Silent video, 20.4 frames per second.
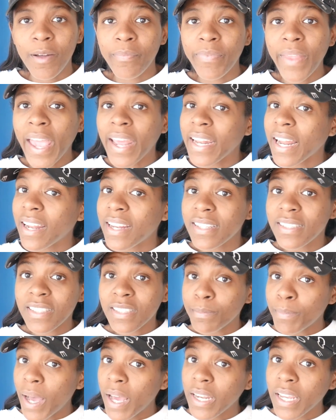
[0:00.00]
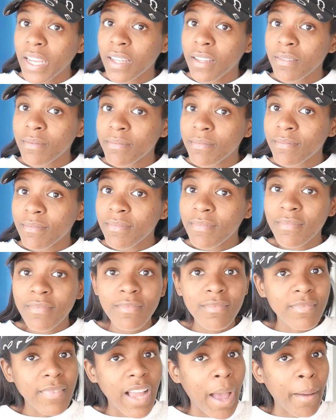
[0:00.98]
hey, now this is money.
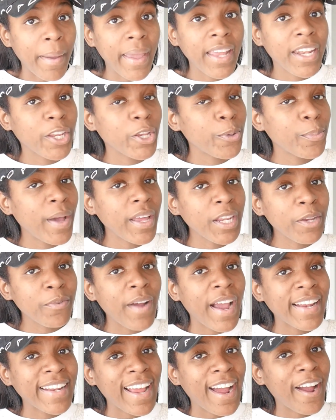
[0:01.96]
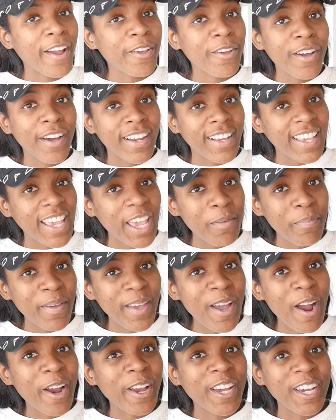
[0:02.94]
I'm handing you money right now. Are you going to keep
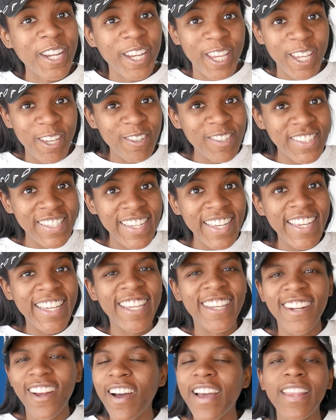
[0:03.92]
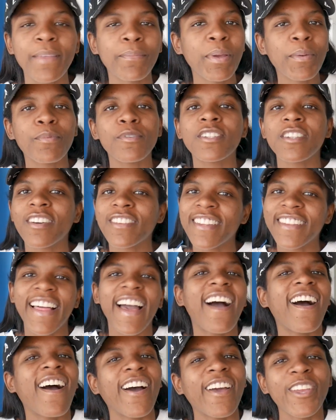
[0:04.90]
it? Are you going to use it? You know, and people joke, they're
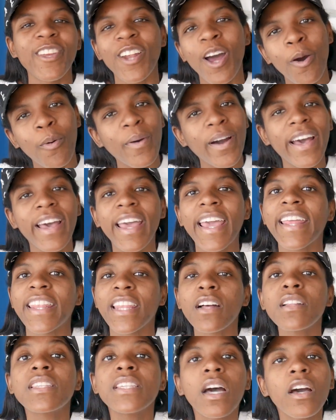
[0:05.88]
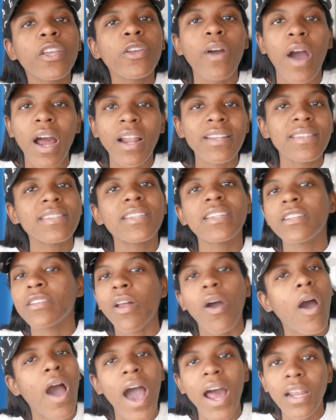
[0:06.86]
like, oh, you know what? And they'll tell you,
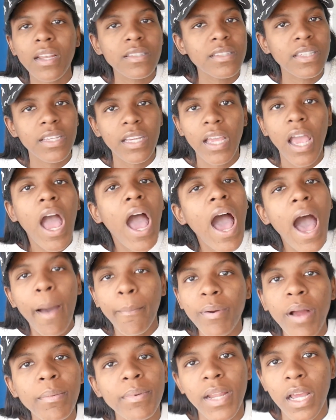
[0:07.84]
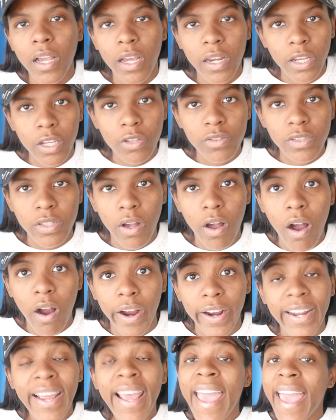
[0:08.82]
honestly, I'm probably not going to use the
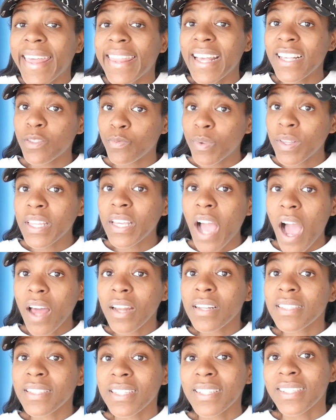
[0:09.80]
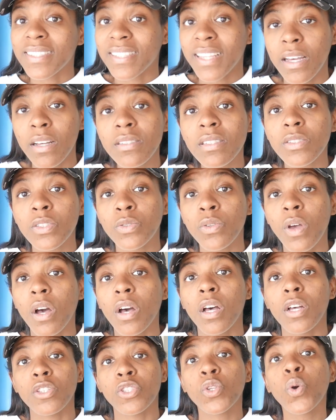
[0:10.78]
card. And that's really honestly a sales
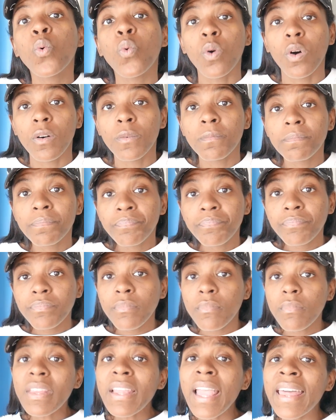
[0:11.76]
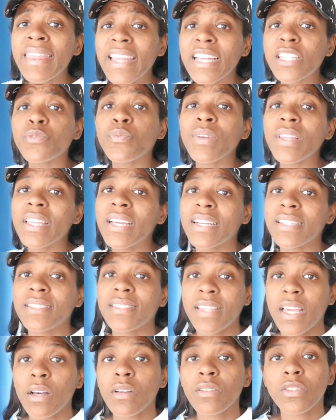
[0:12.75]
tool. That's really a
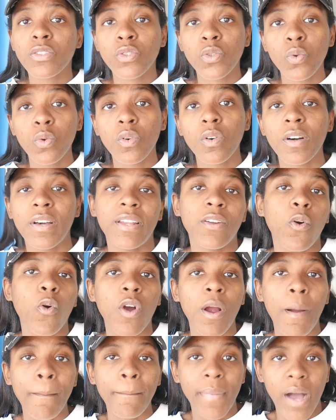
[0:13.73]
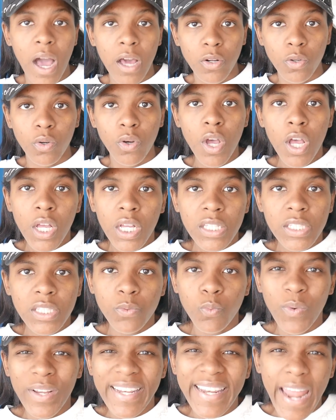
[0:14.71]
sales tool or a model
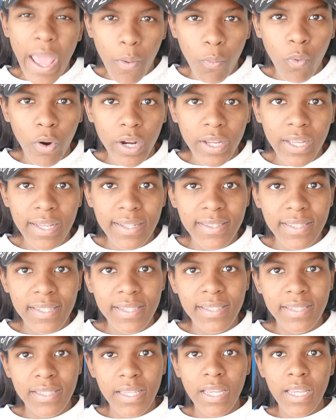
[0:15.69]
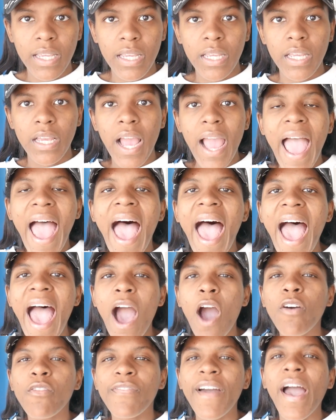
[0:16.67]
when networking, to see
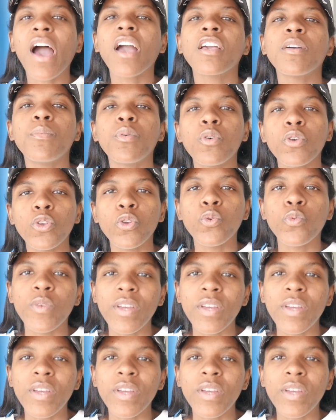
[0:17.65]
how valuable you